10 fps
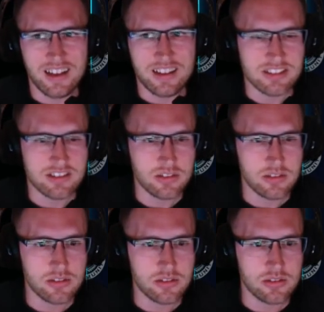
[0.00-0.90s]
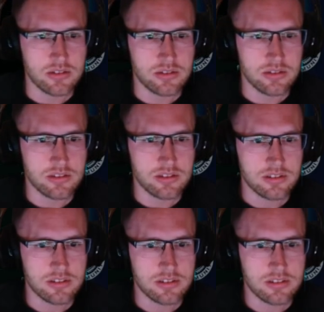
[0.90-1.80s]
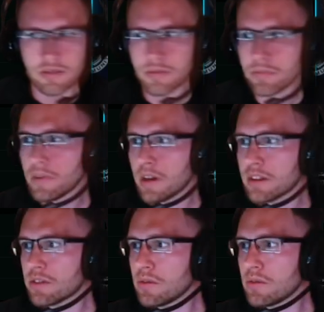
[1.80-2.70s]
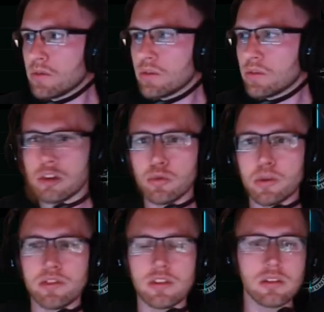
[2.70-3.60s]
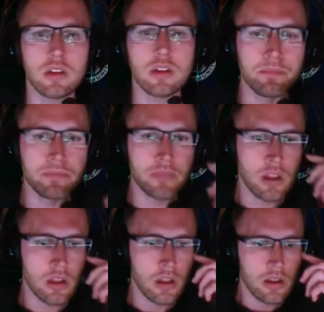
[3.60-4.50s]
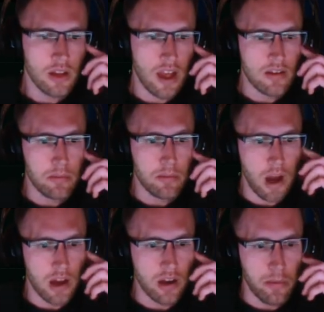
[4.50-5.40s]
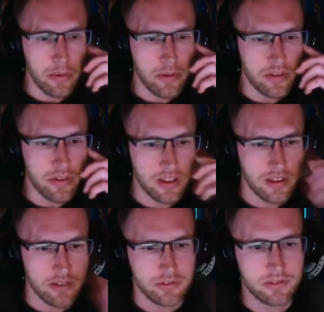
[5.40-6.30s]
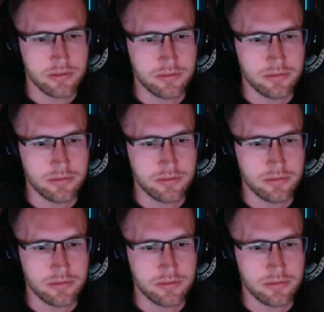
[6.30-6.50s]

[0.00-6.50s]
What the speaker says: So I don't know. Yeah, you would have seen that. It's a backup save.